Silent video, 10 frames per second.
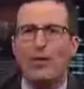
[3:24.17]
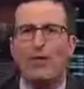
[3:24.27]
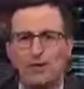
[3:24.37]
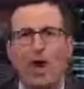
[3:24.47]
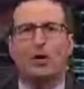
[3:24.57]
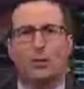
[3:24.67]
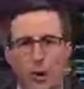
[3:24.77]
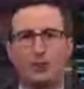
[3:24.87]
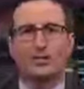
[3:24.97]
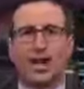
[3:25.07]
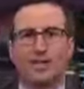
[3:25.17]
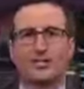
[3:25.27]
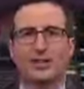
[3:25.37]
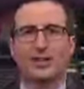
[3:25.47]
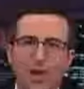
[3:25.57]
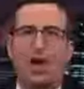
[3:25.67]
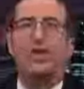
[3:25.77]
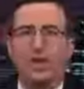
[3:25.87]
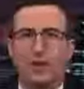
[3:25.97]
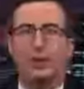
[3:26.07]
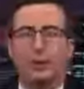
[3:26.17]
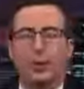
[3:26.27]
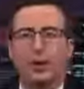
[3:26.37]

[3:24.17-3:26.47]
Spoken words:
the fuck was that? Fuck you.